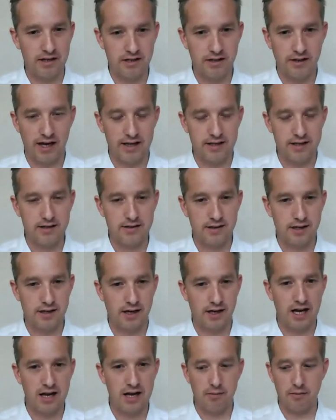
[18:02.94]
to that
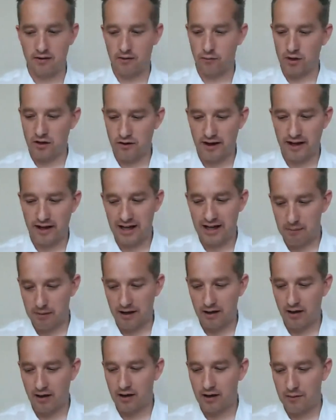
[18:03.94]
time. And when you see it
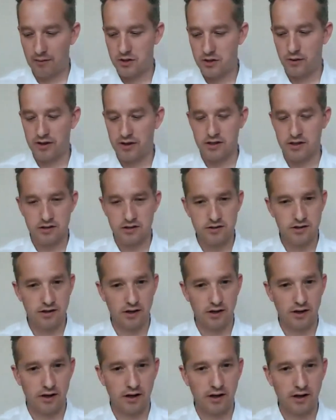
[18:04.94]
coming up to it, just